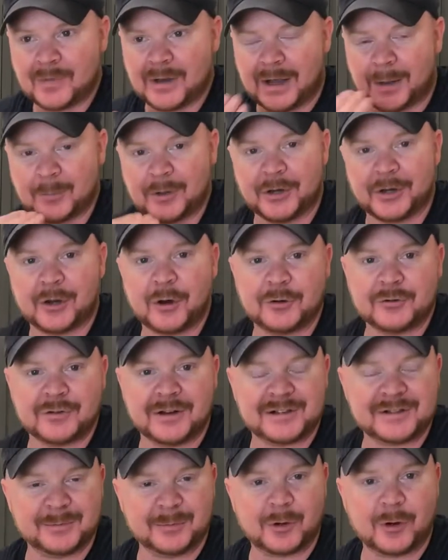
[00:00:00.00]
I'm gonna go
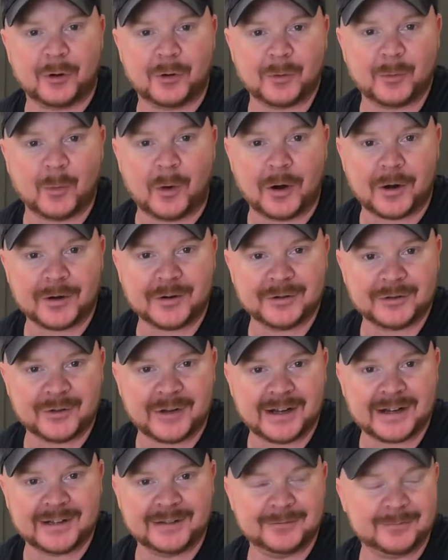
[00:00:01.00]
drink some cold water so
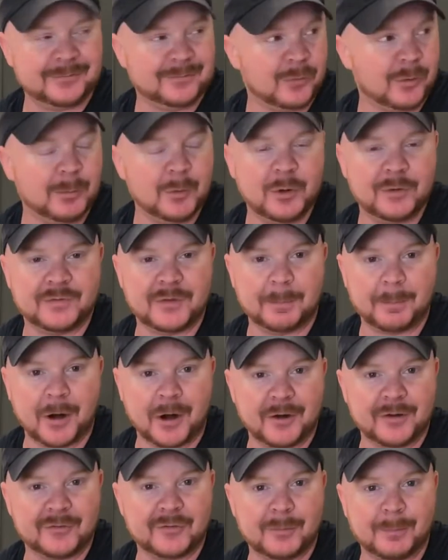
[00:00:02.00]
I can remove the
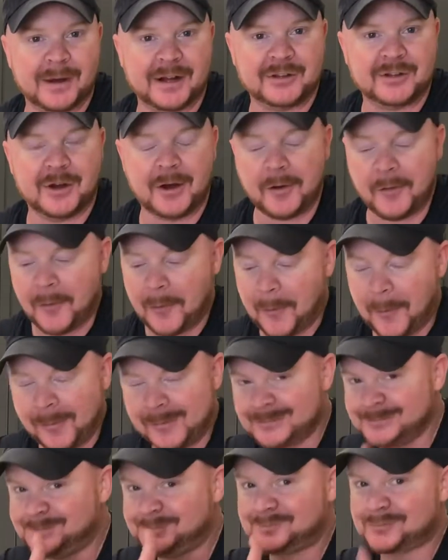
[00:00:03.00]
burn from my tongue,
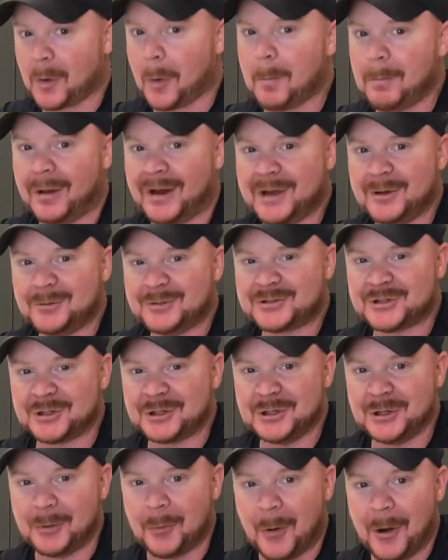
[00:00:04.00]
but it was a
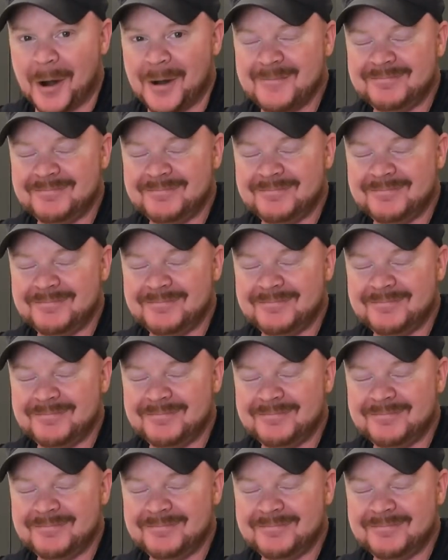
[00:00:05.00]
good one.